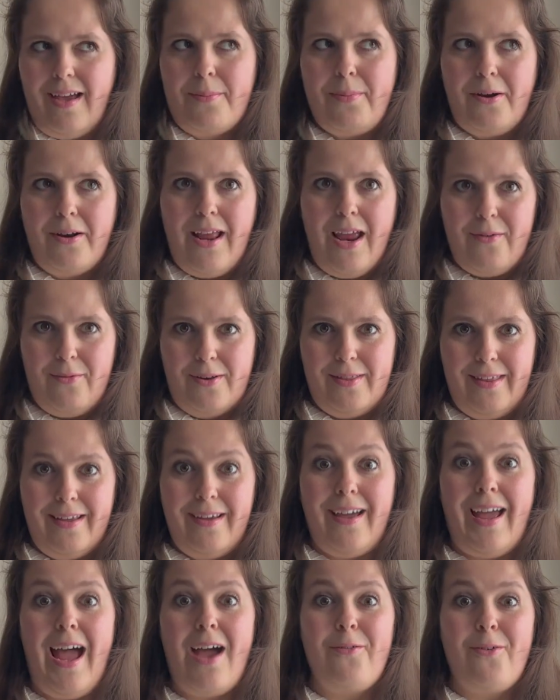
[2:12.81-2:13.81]
about everything
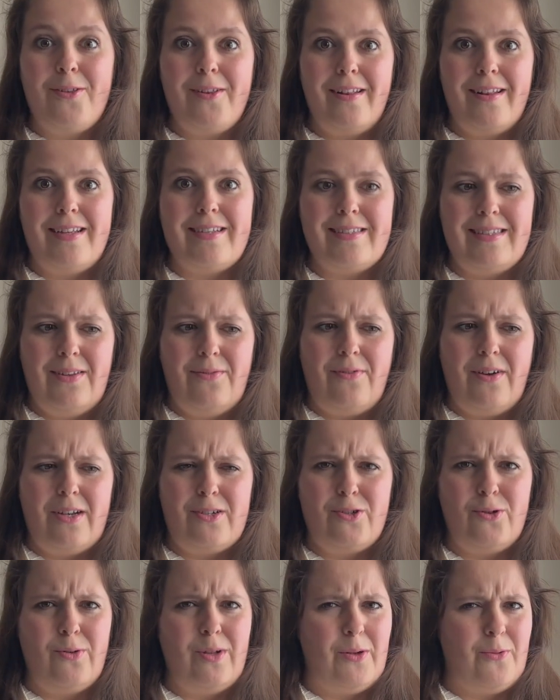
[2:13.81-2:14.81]
I have on the list if I
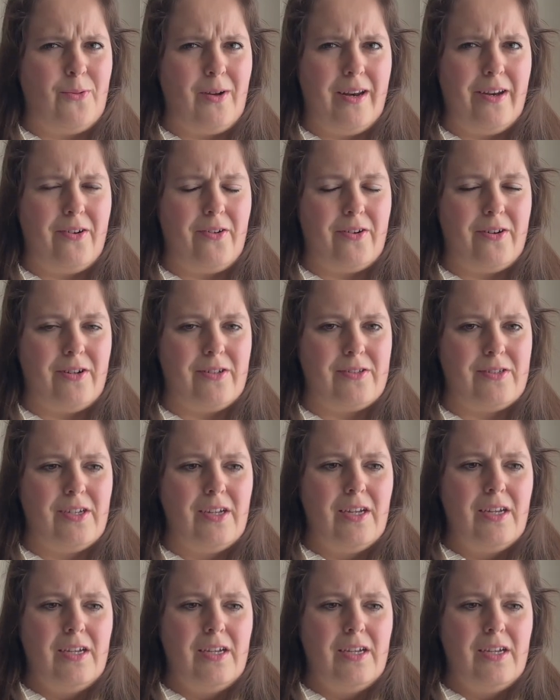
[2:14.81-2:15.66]
truly want it or not.